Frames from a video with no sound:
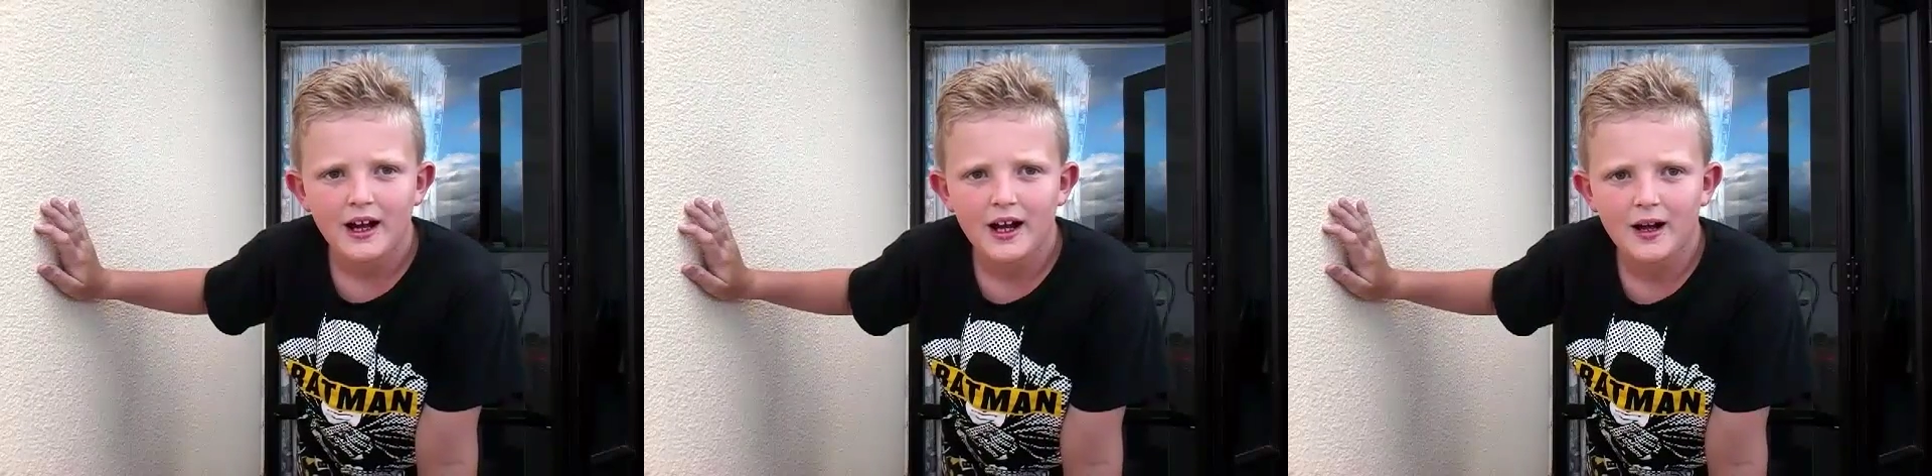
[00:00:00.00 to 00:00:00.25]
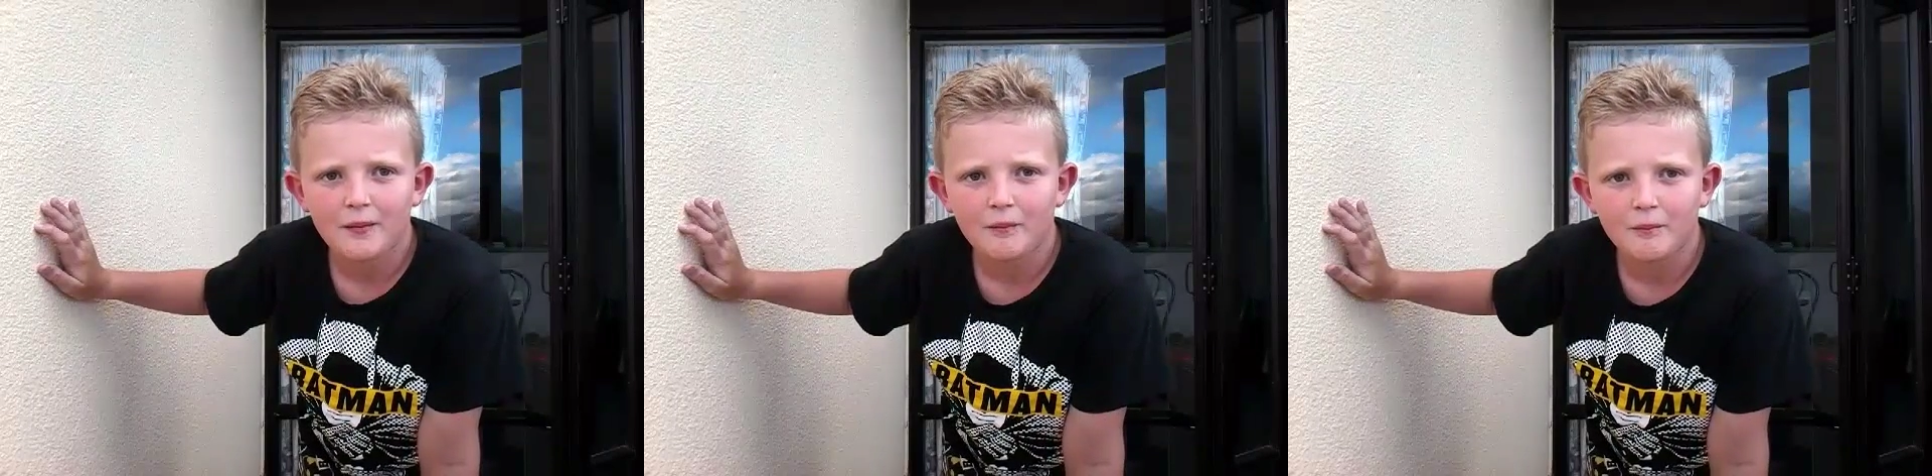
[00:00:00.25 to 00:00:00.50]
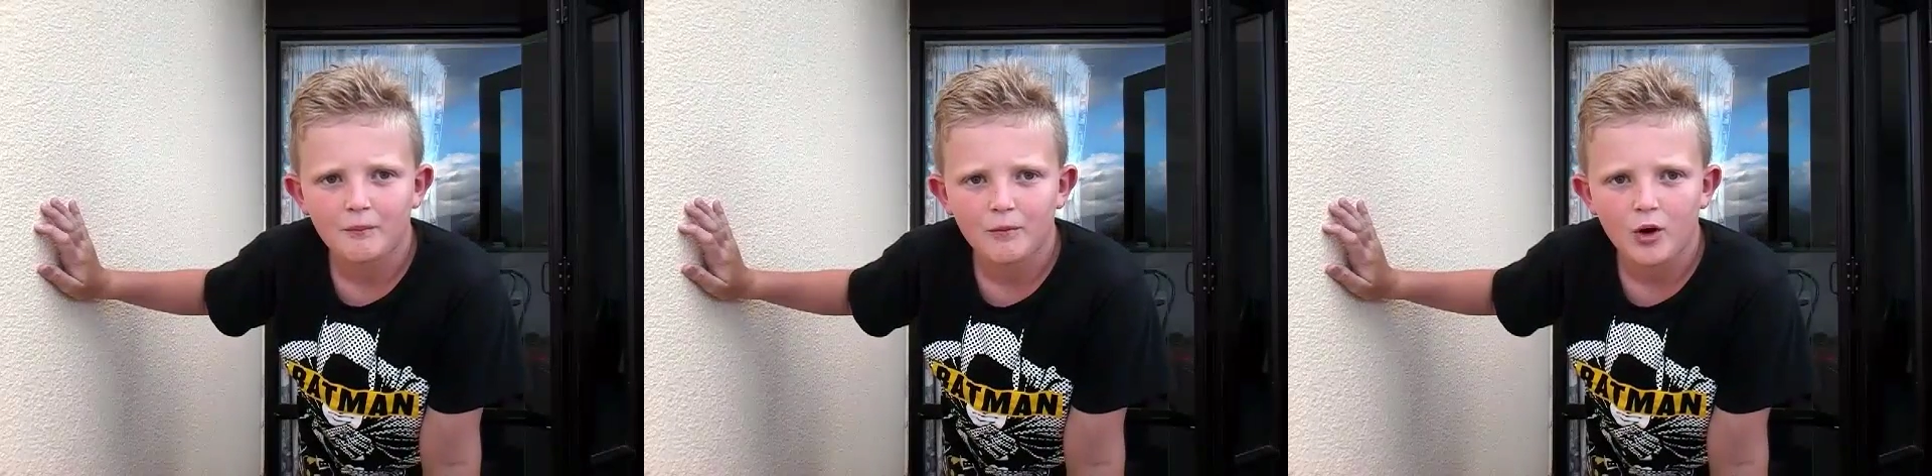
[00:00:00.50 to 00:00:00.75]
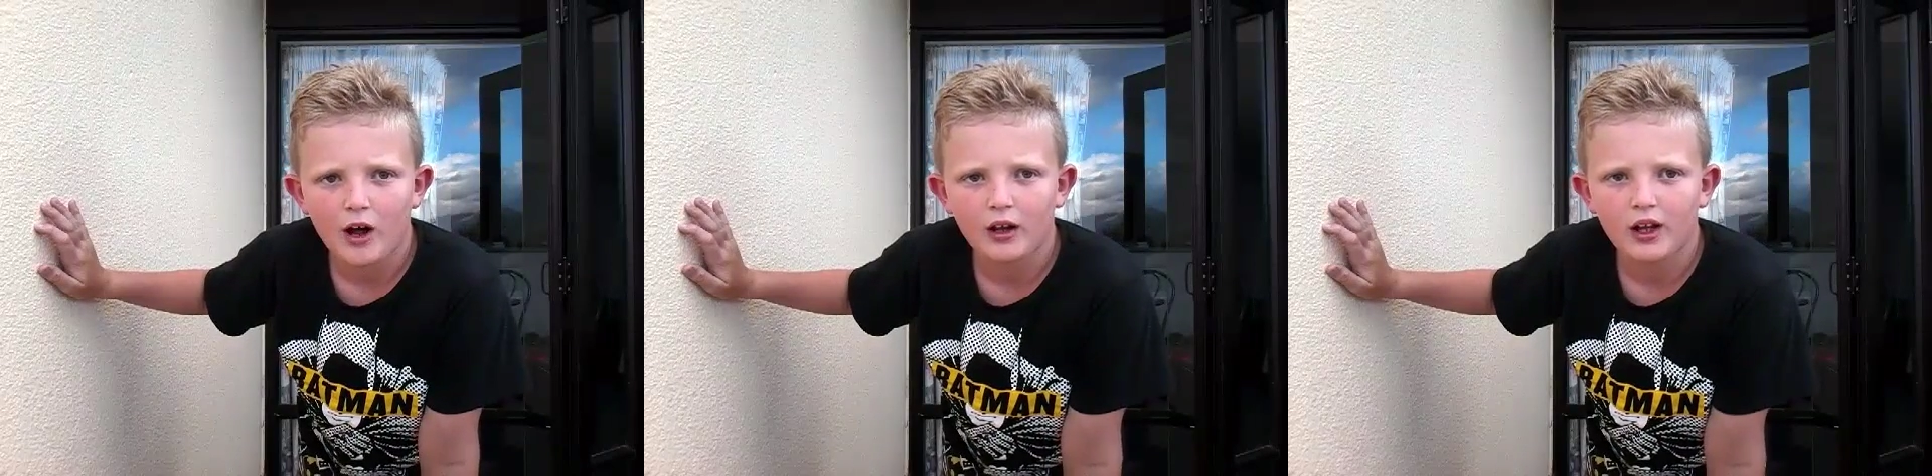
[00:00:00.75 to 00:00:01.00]

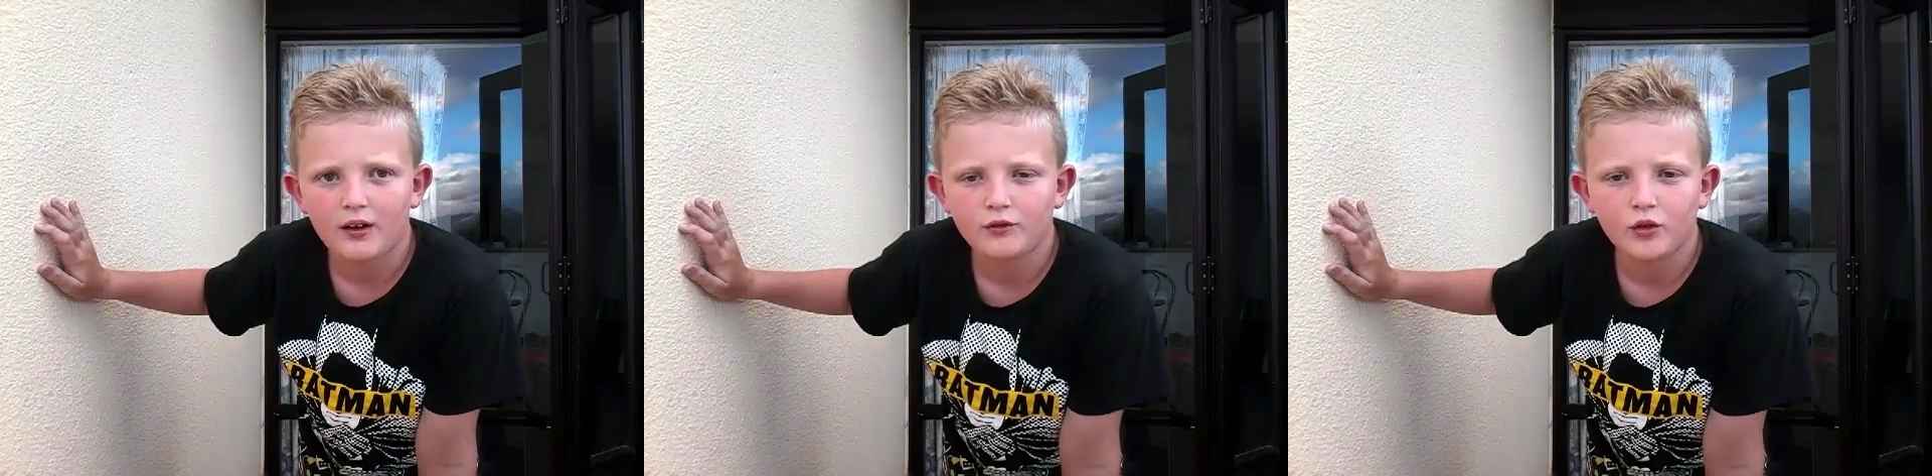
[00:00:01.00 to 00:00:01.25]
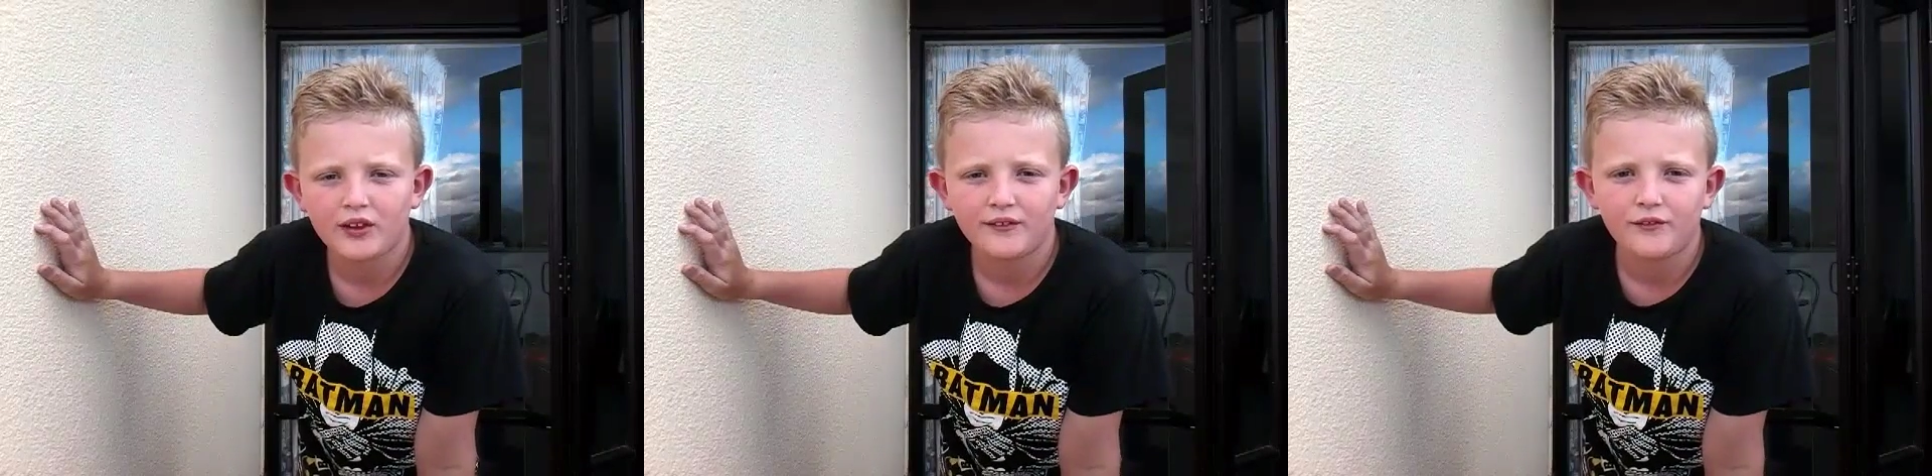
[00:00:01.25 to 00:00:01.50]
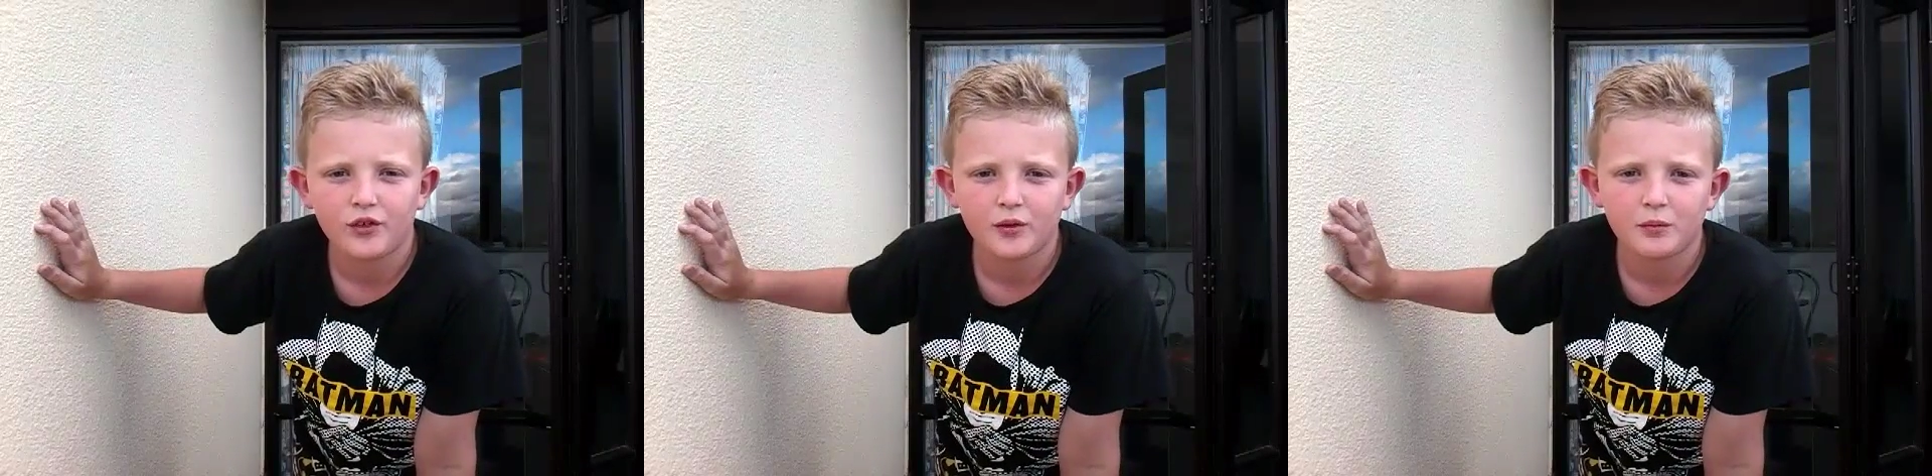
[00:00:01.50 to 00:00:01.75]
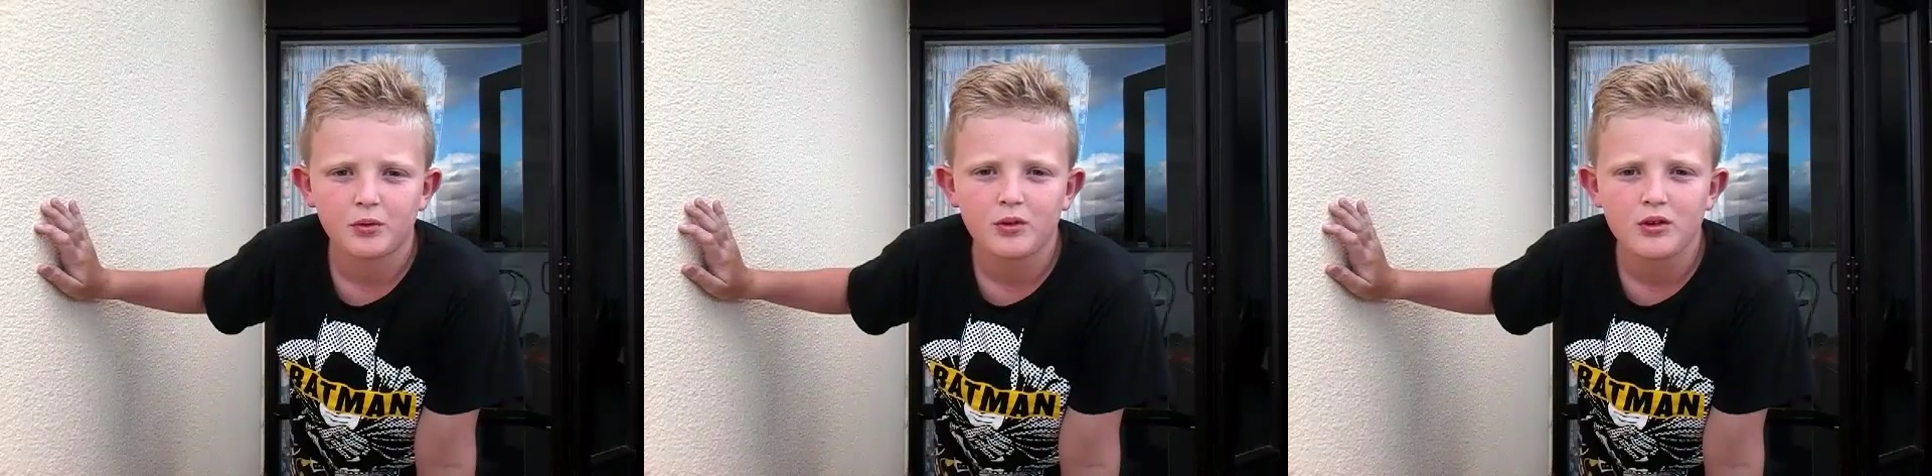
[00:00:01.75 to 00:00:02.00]
I love doing
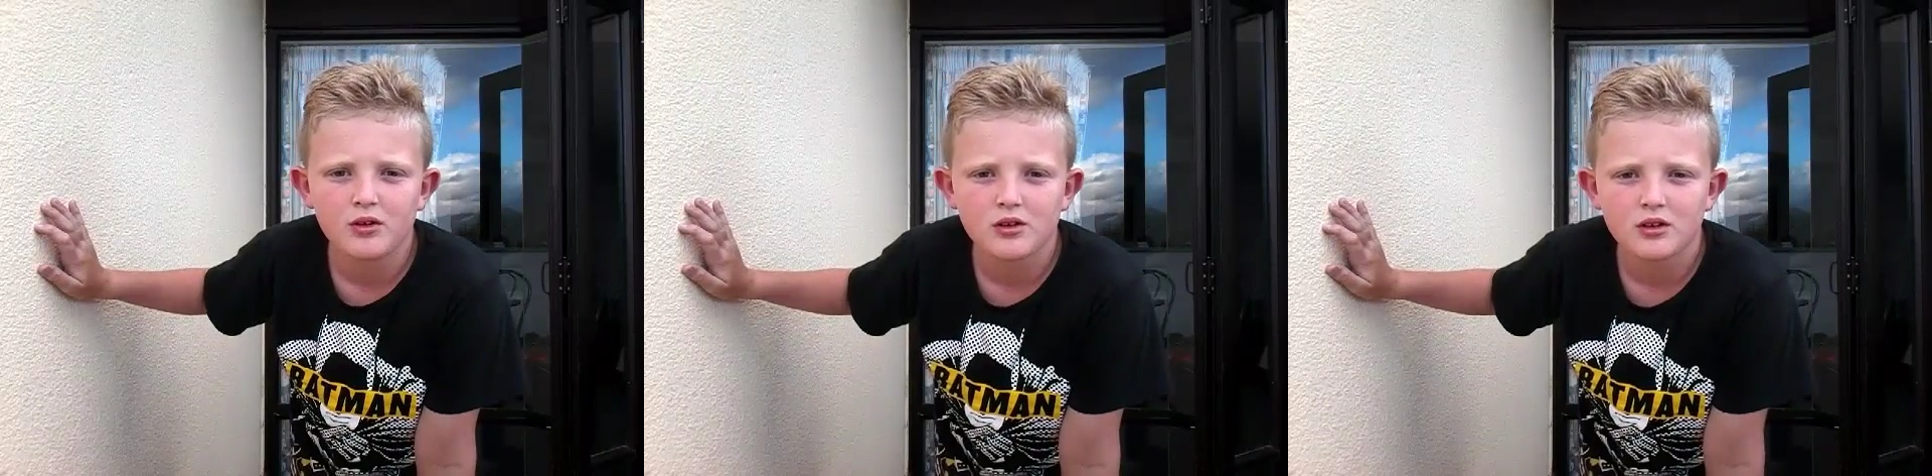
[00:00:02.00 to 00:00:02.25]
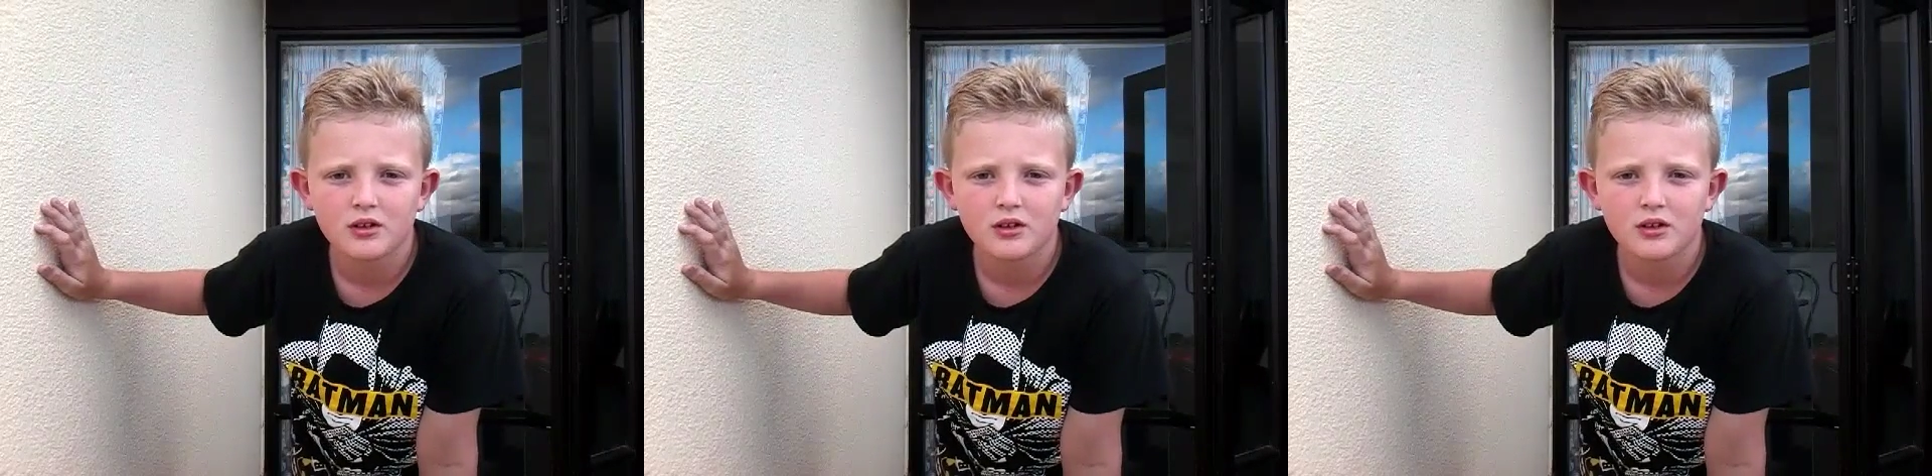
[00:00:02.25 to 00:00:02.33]
football,